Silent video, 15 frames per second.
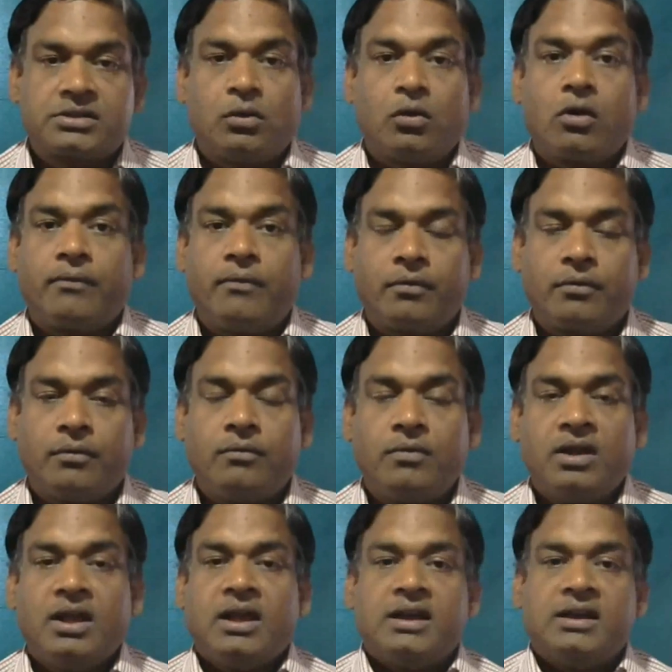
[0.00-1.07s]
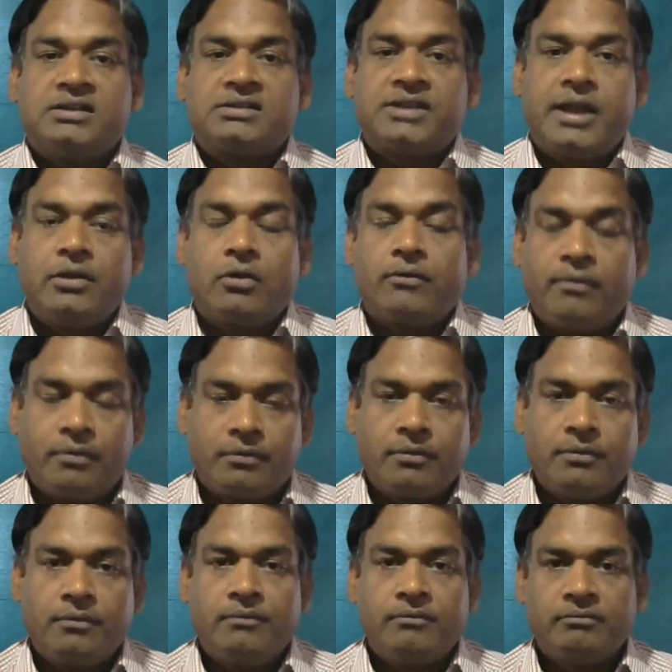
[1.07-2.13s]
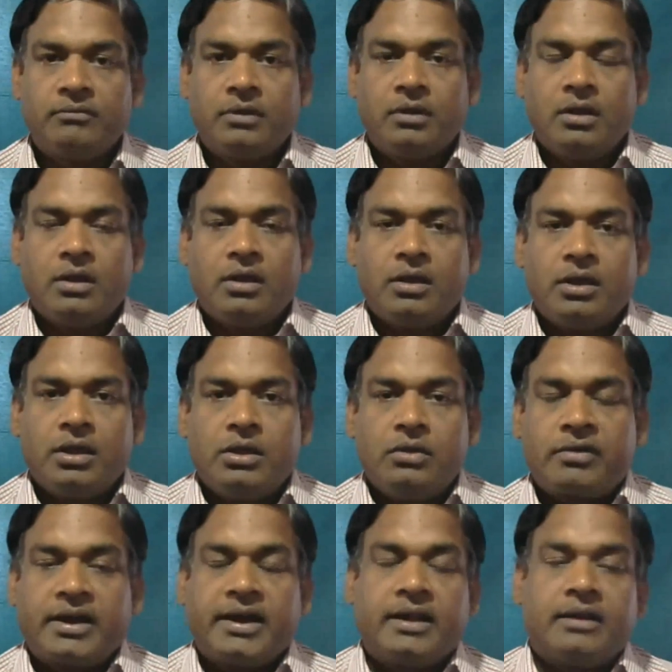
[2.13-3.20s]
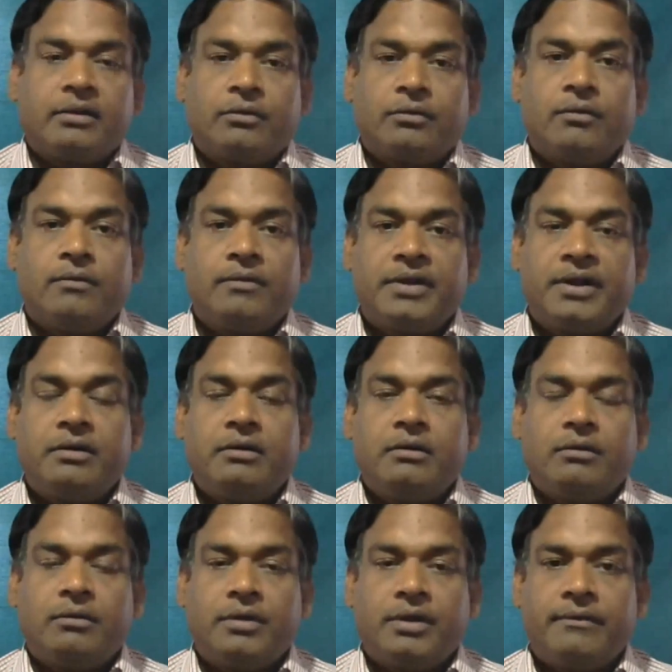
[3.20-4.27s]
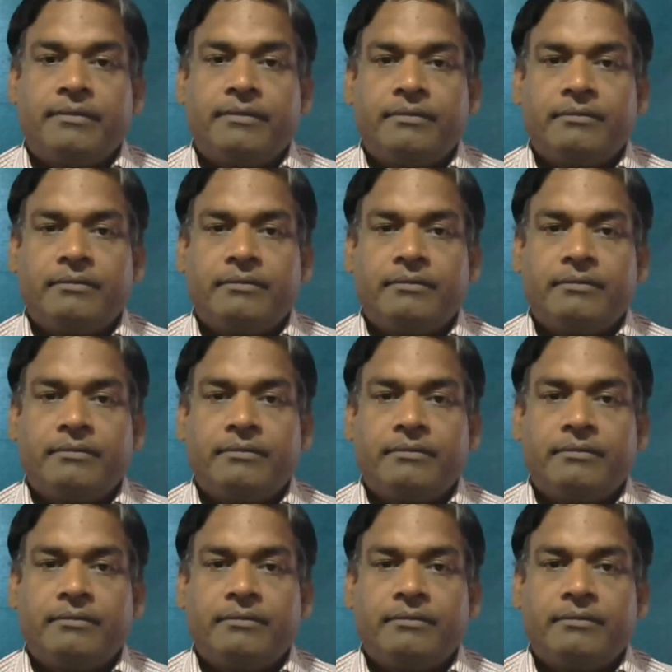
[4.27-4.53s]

clone your photo, scale your photo. You can give